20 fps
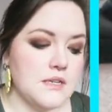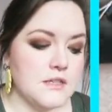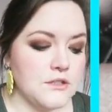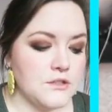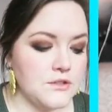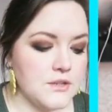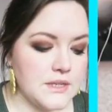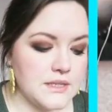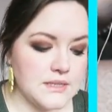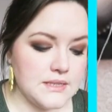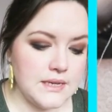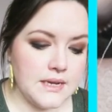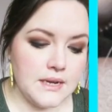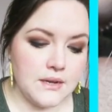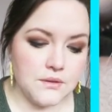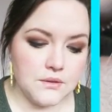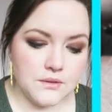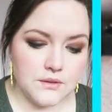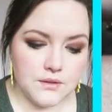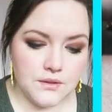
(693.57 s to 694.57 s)
stressed
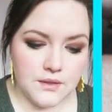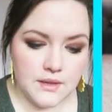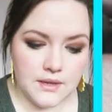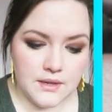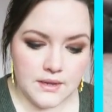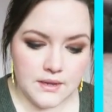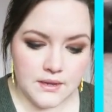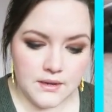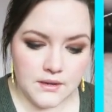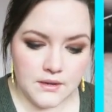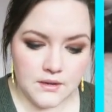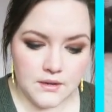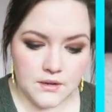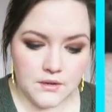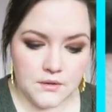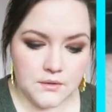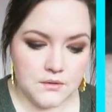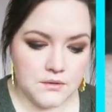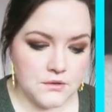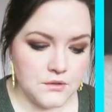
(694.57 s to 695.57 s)
out, so they're, you know,